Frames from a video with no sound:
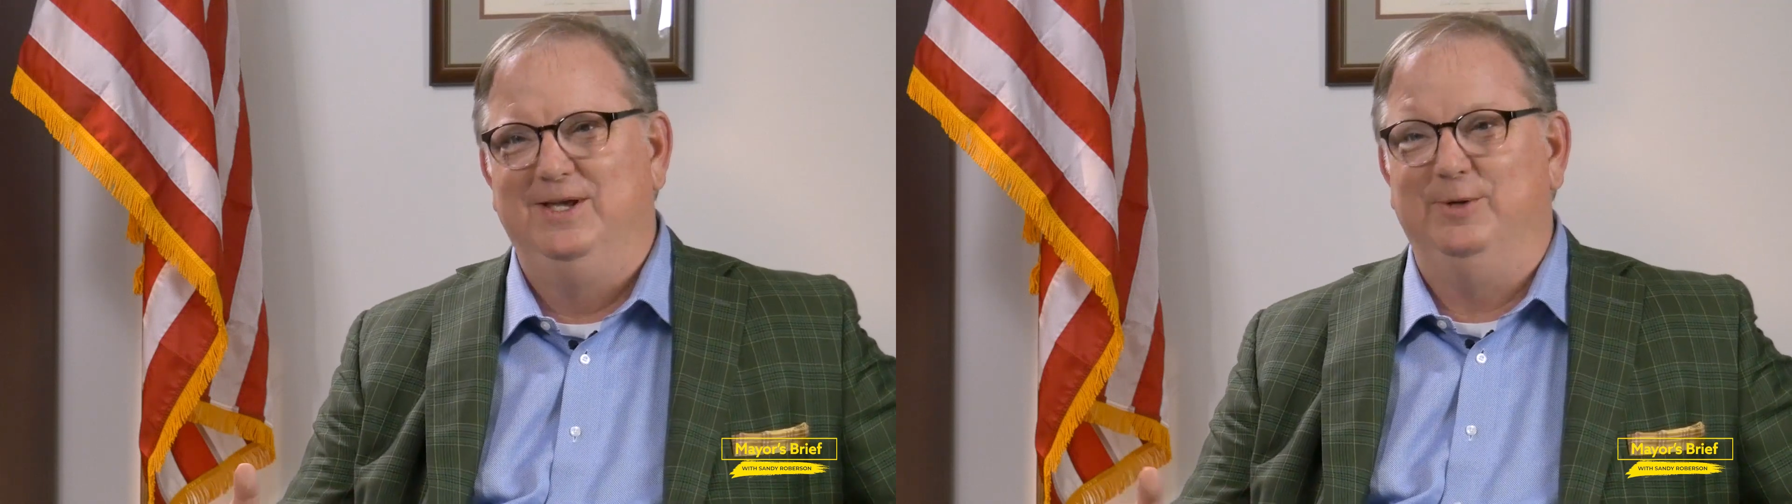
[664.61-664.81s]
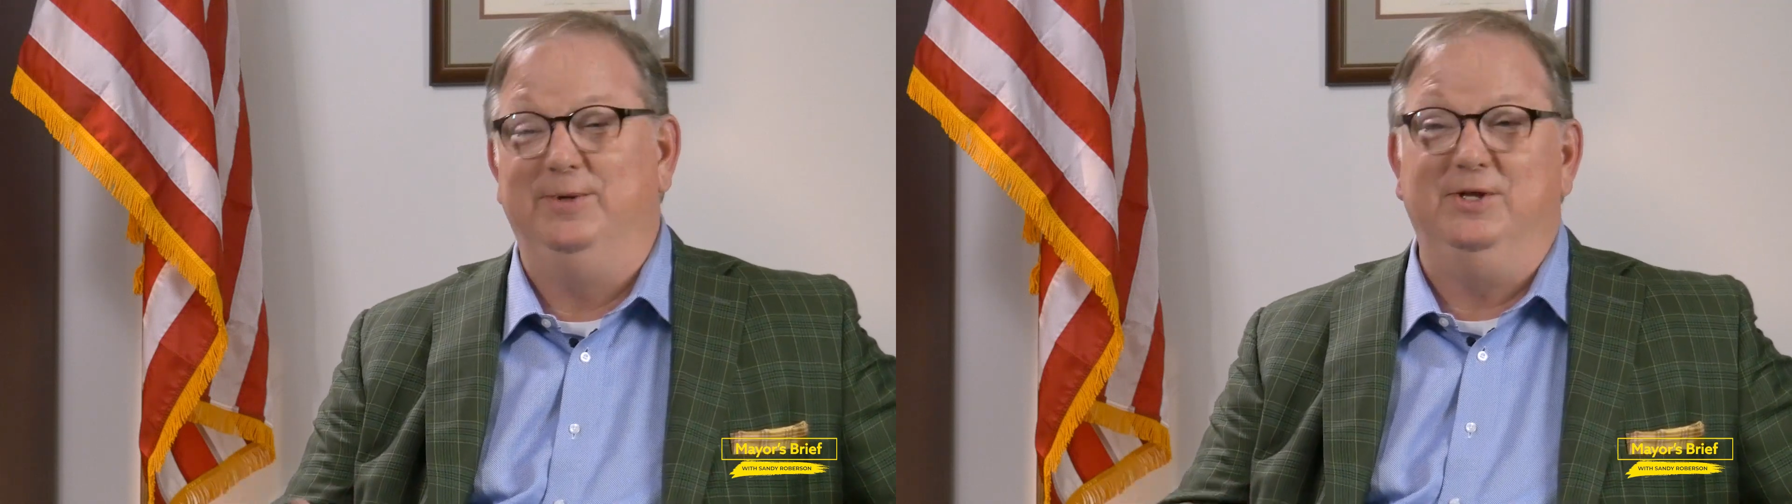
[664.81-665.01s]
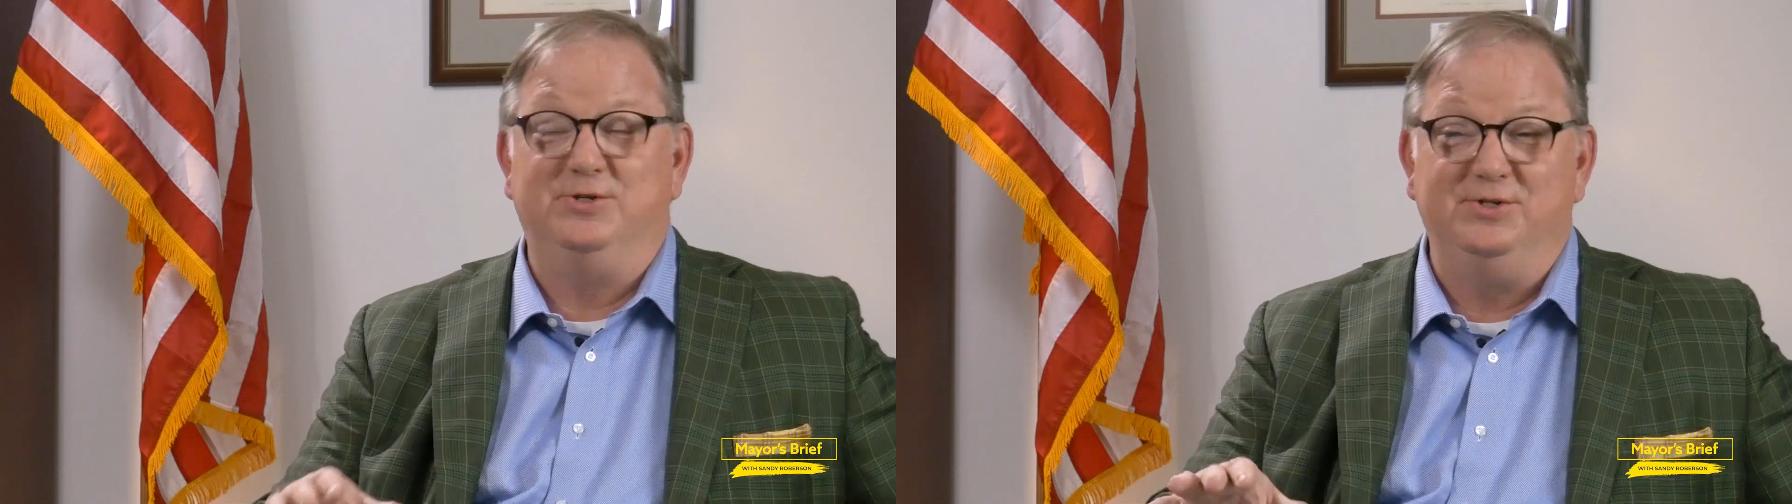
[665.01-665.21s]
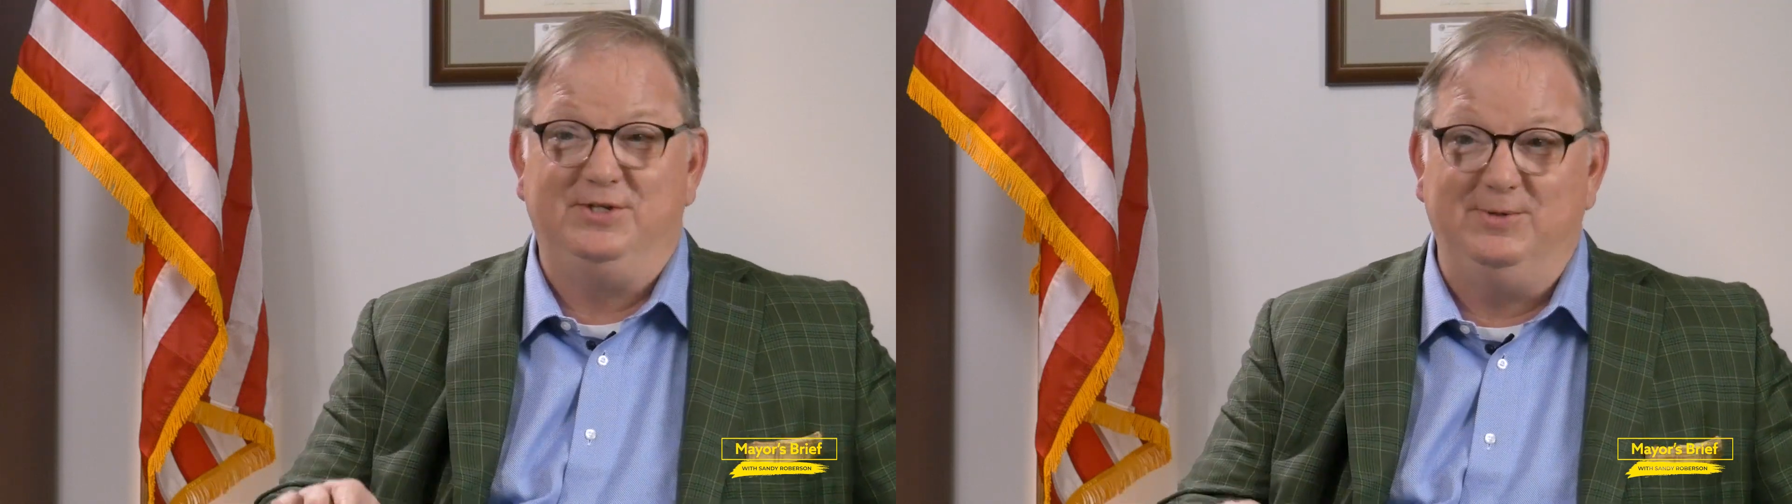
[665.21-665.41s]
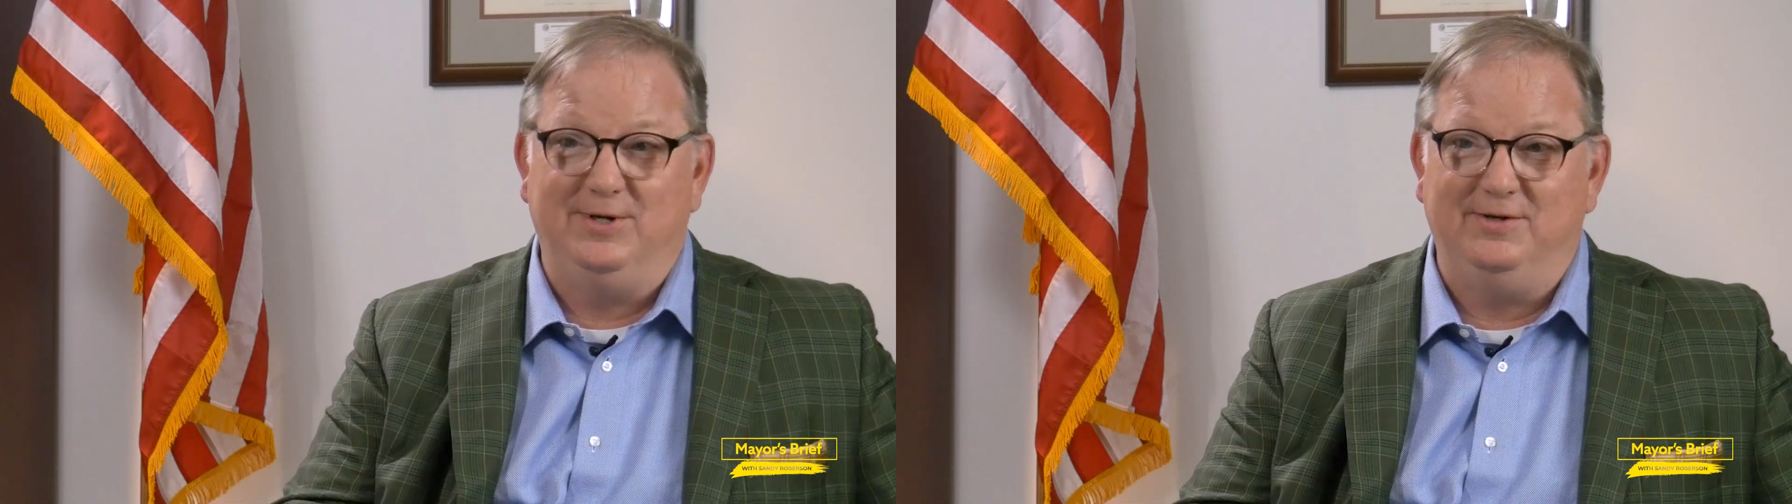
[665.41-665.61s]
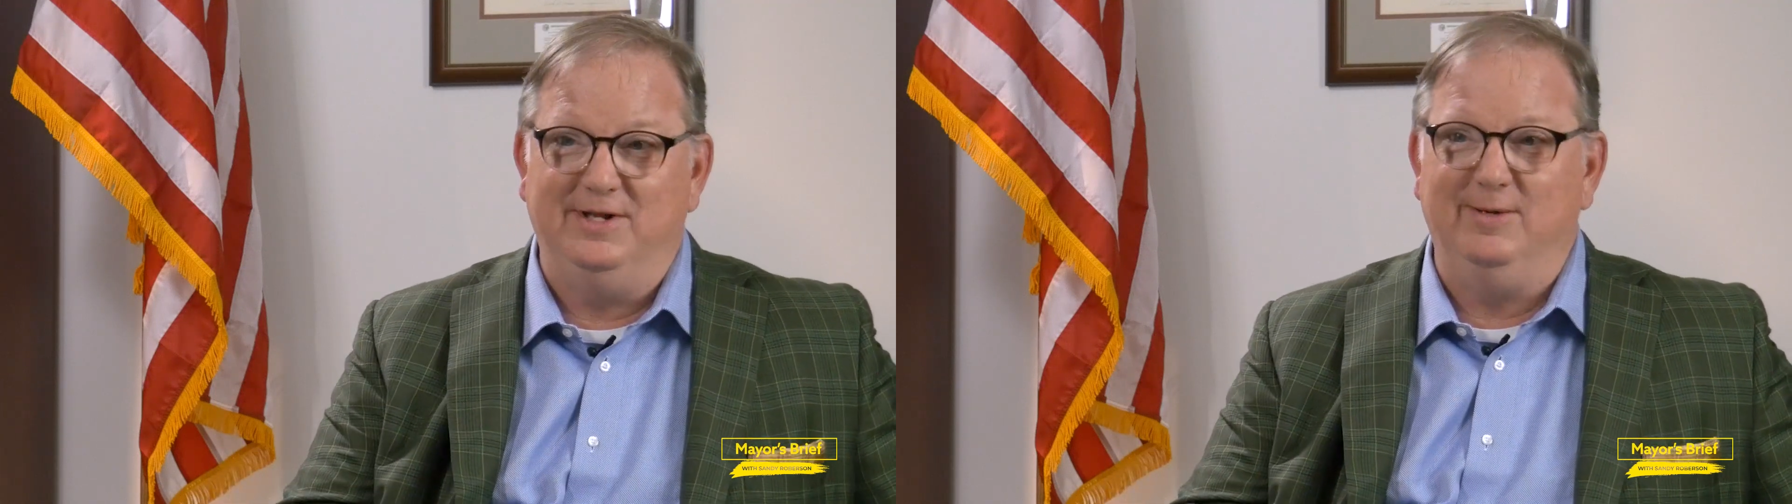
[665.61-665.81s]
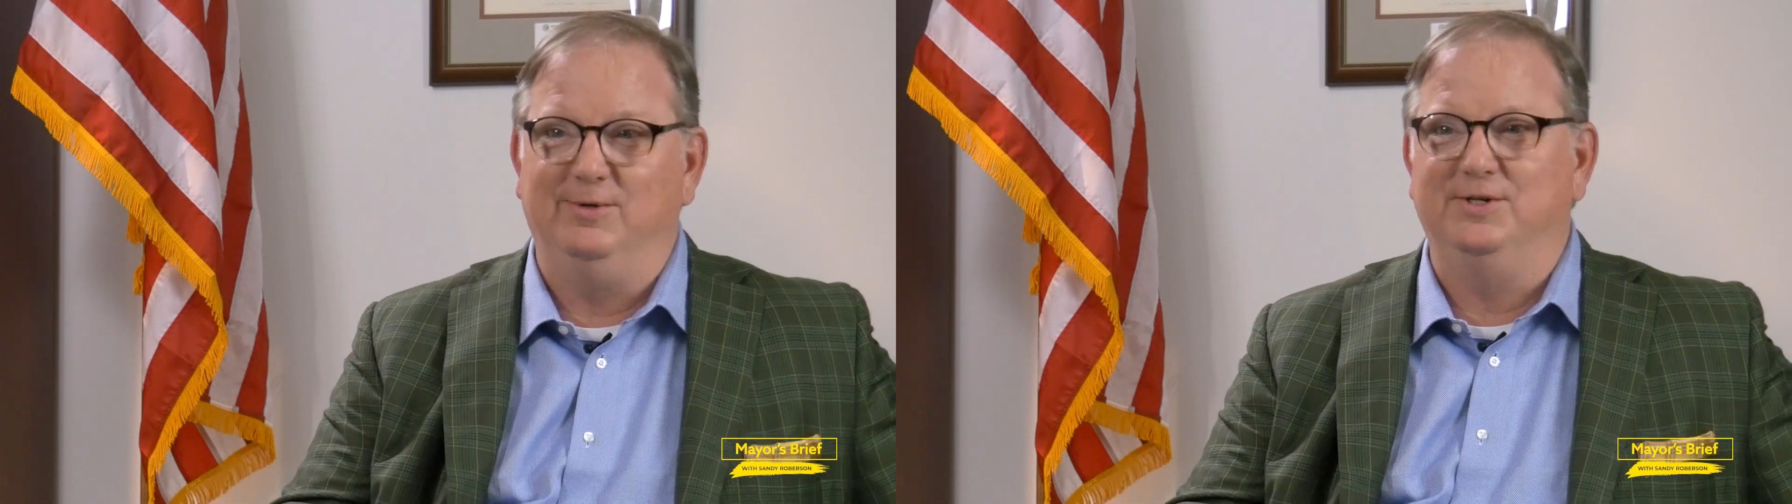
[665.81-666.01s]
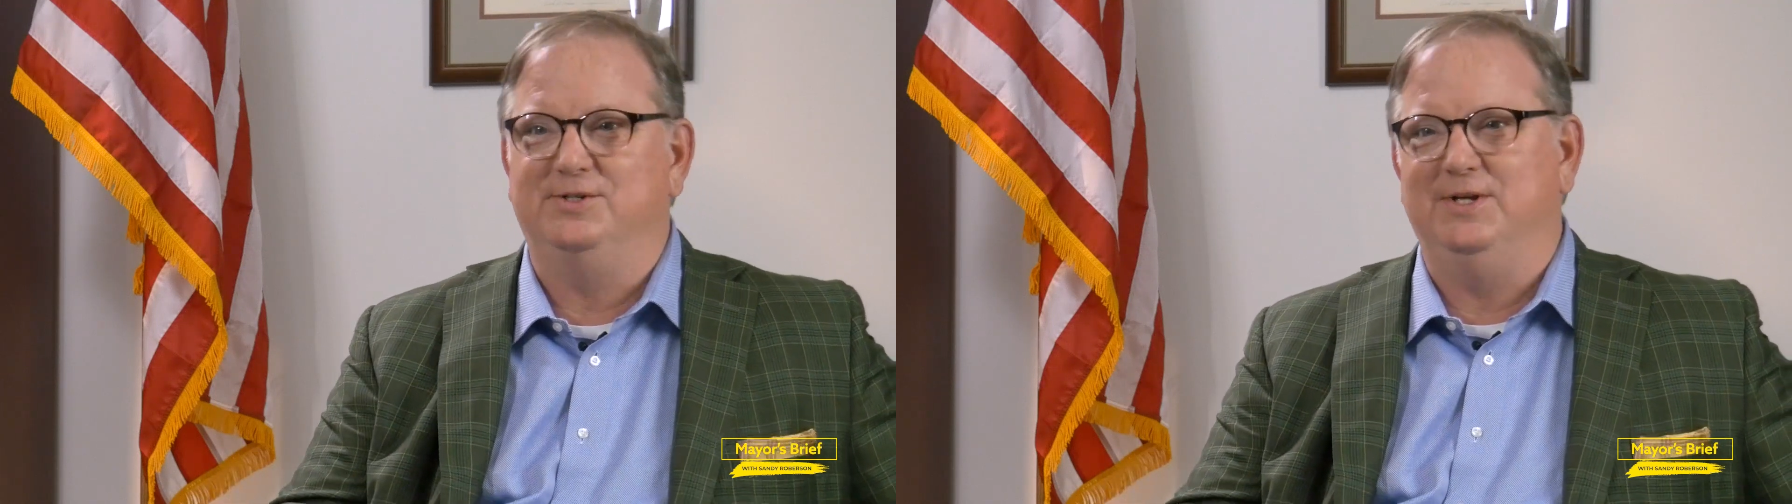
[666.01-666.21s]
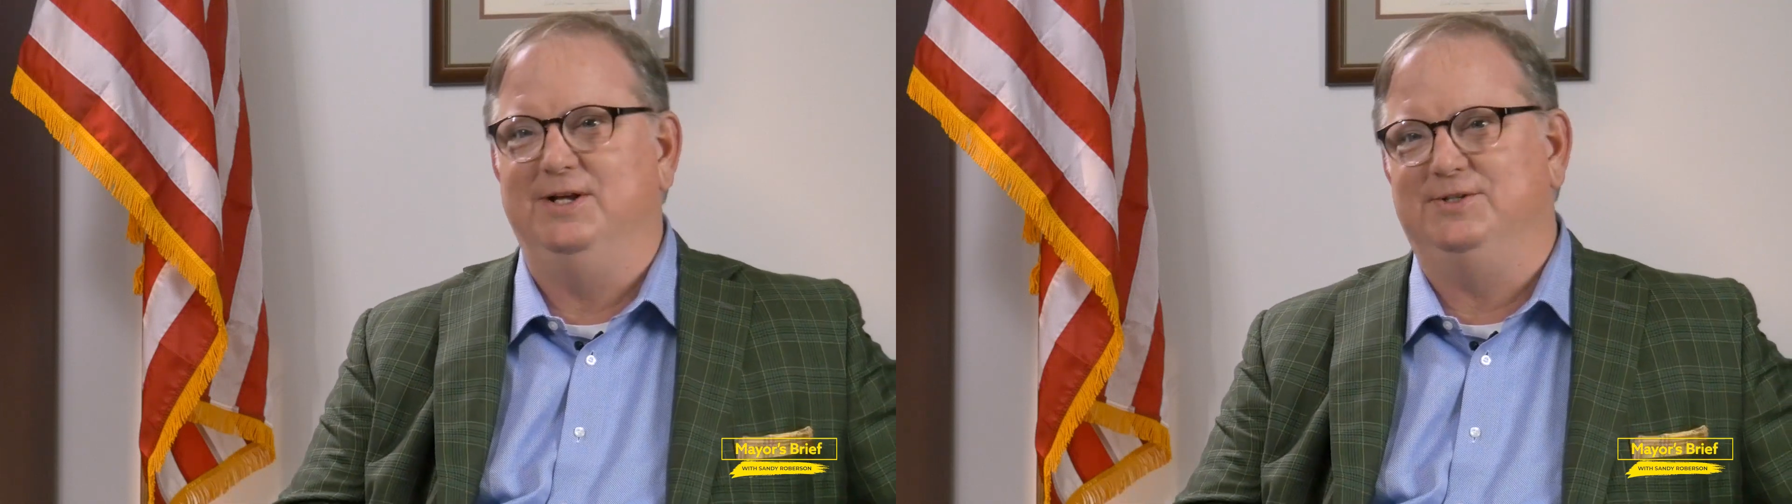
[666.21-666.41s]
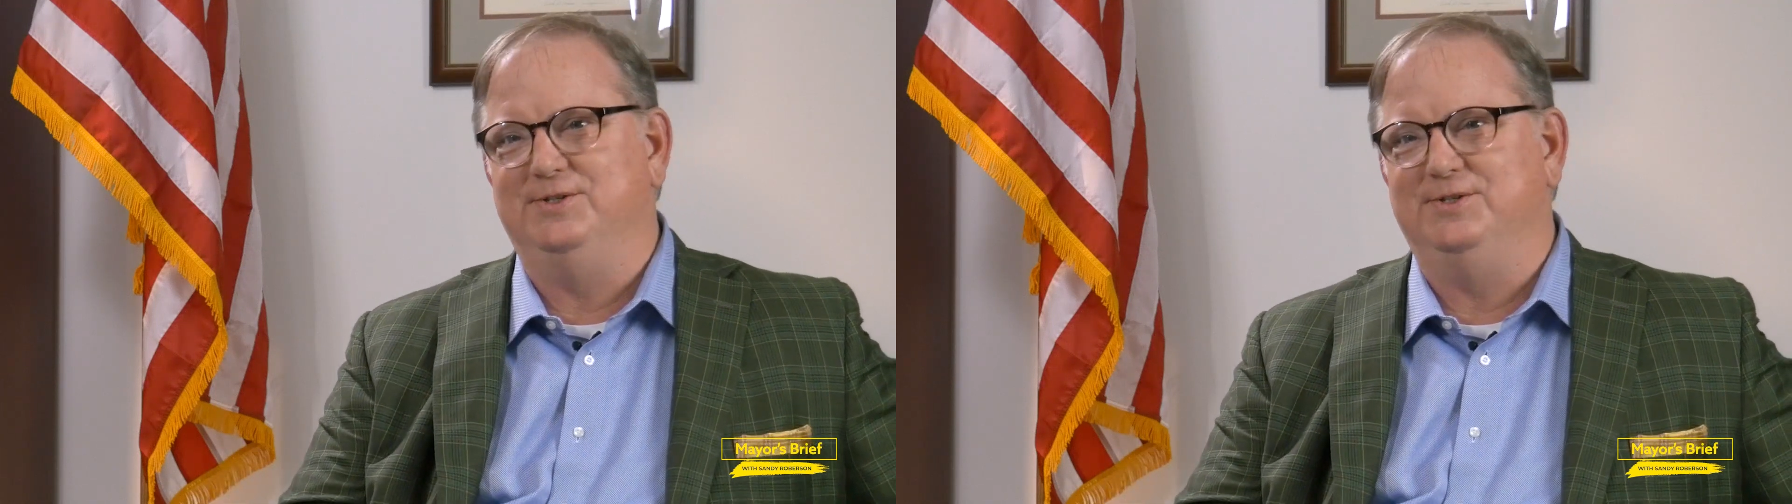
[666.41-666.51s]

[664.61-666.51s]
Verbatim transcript: It'll be interesting to see what our neighboring states